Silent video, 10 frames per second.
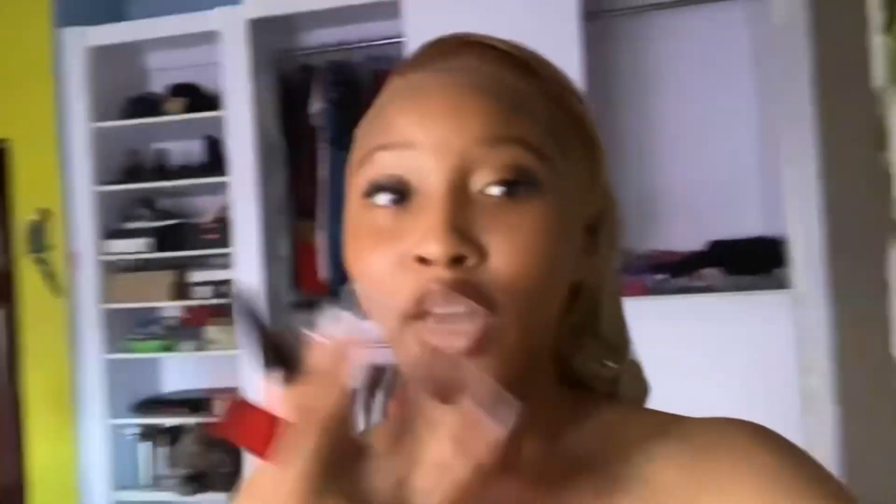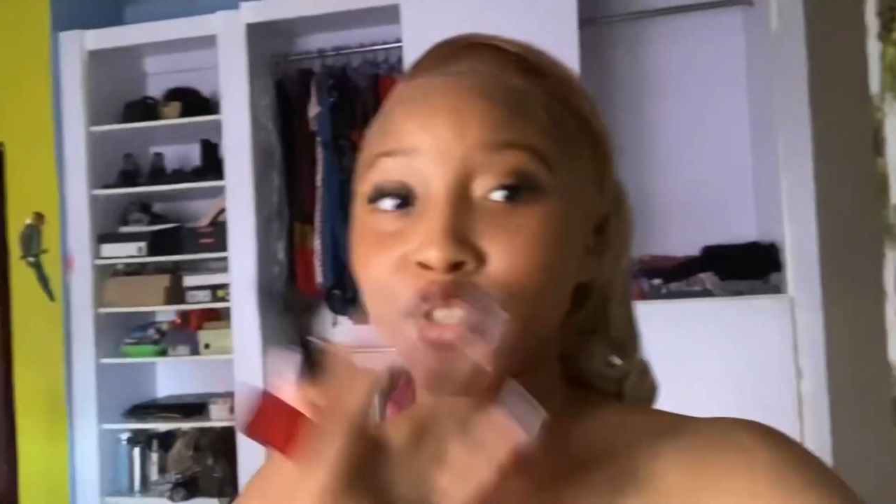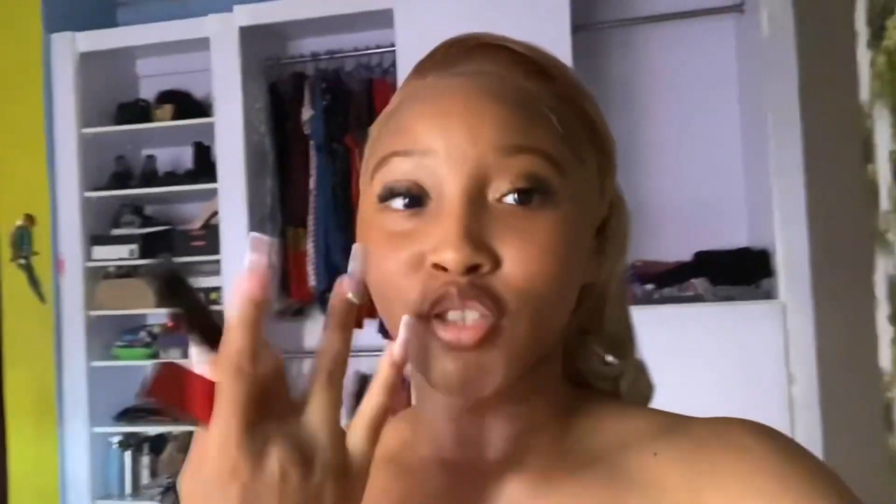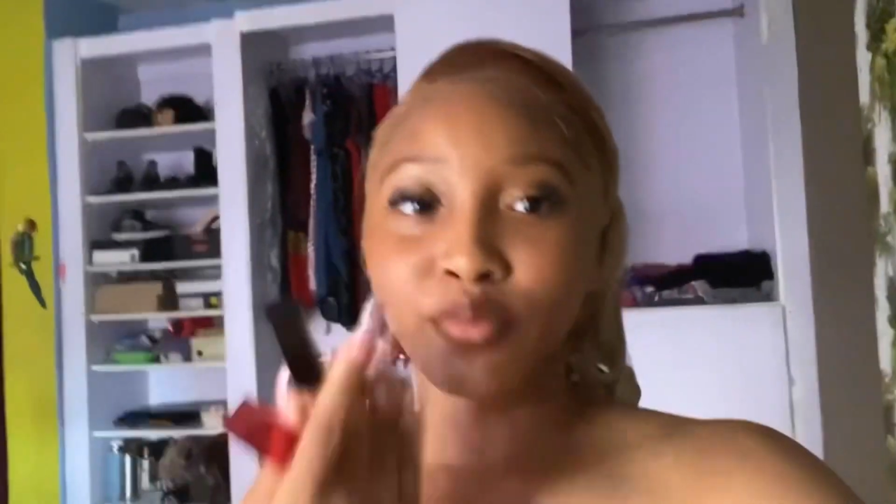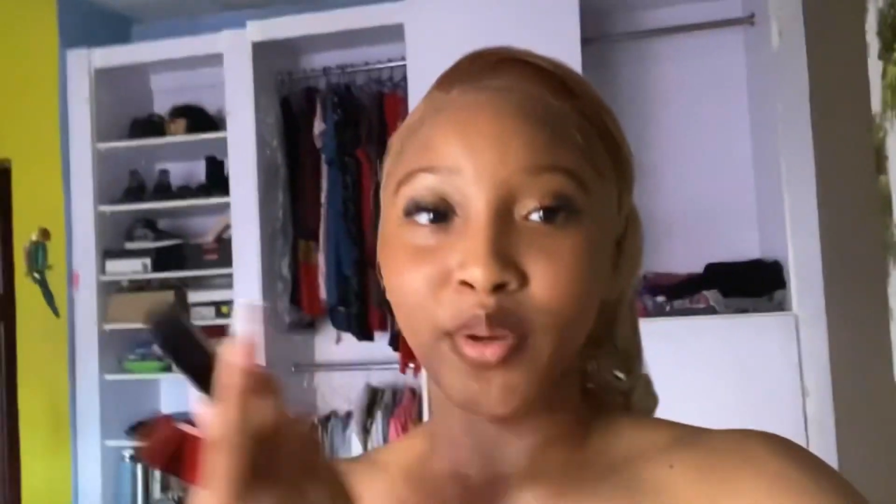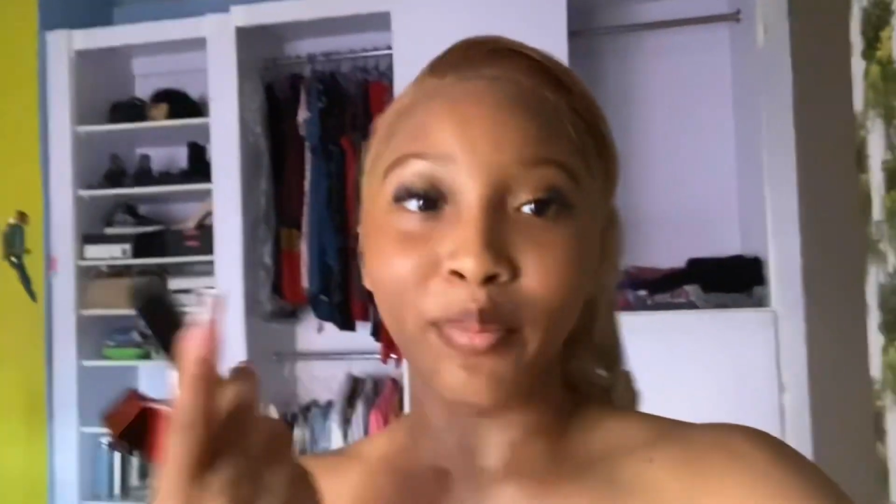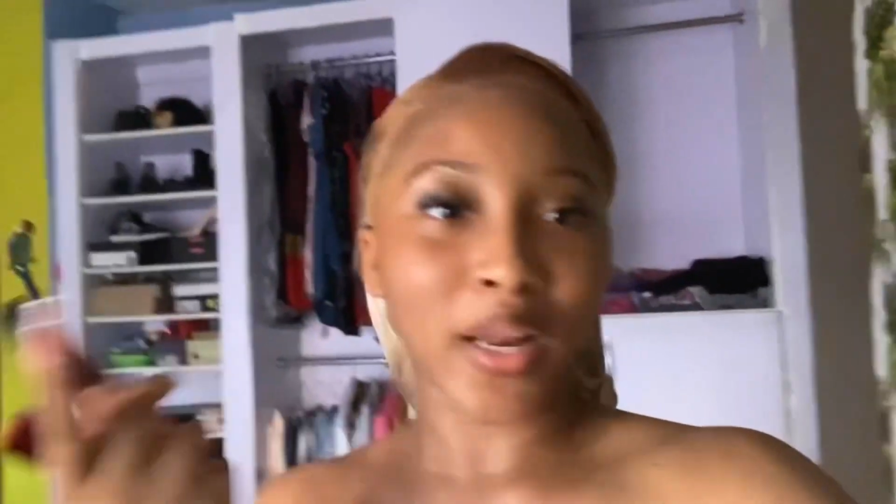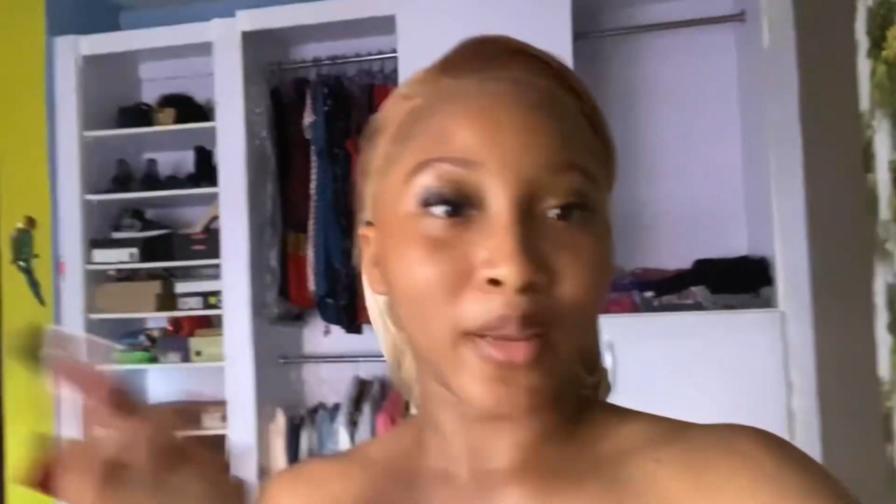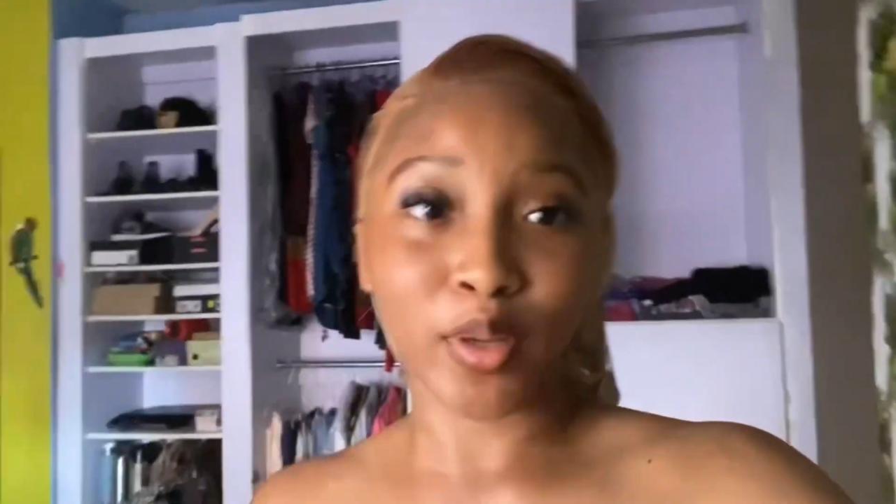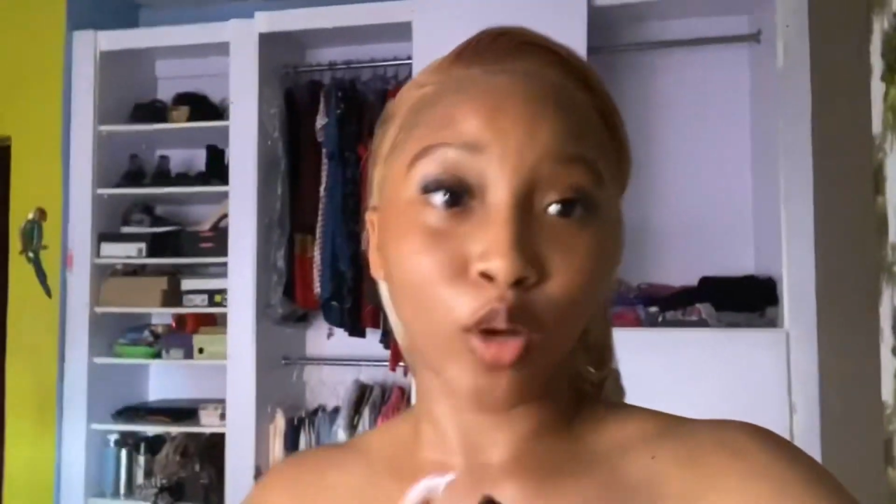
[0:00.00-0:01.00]
just remaining my
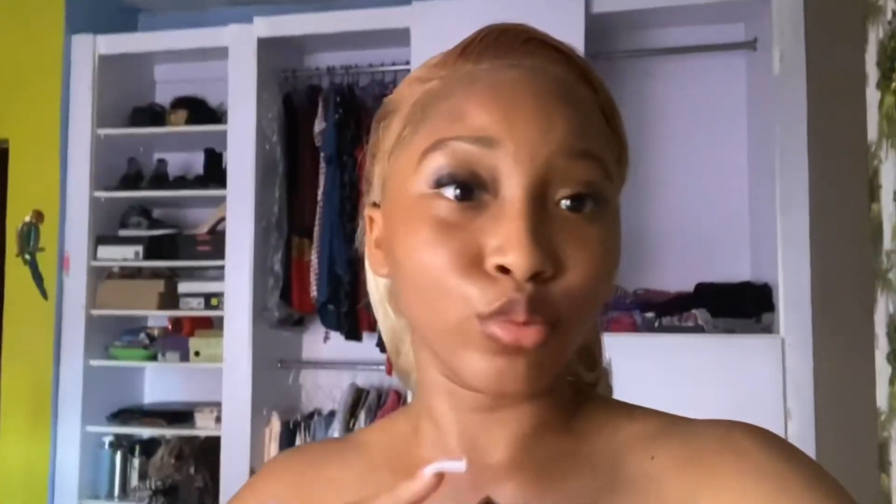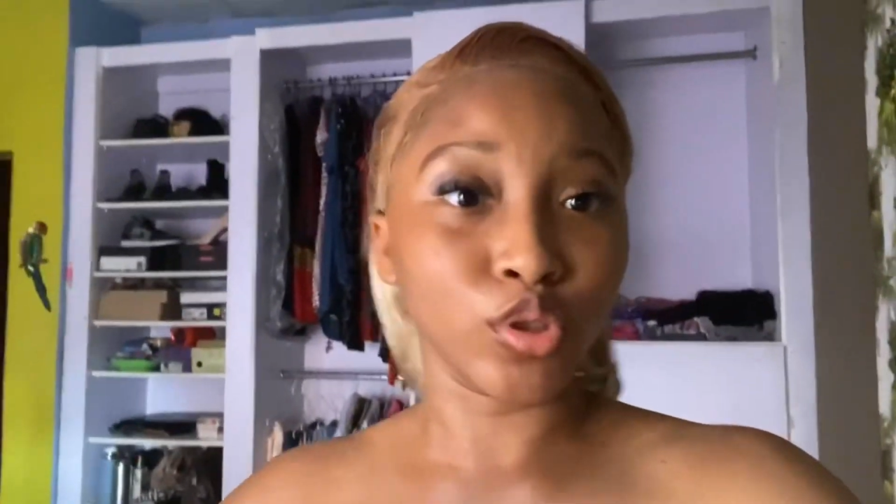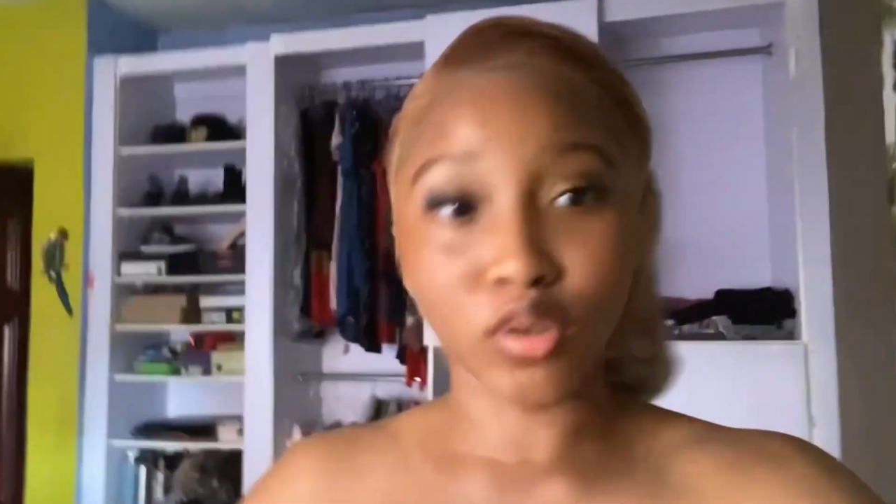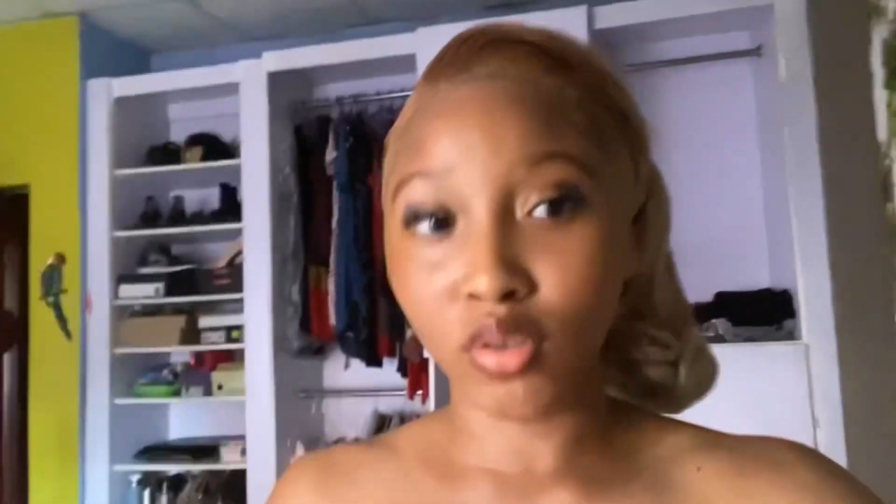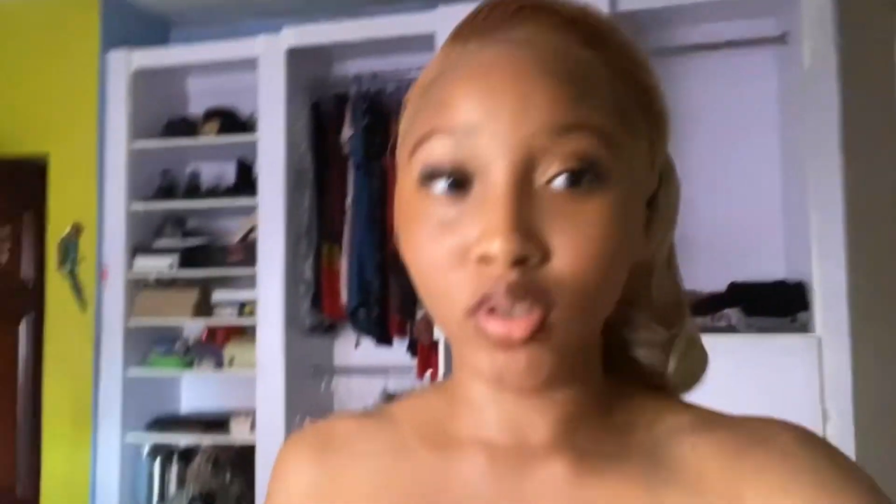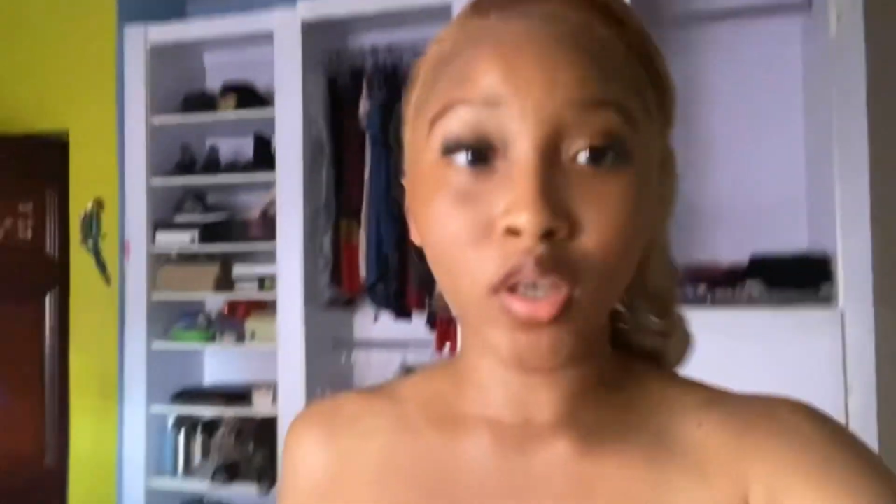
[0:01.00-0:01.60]
lip and I'll be done.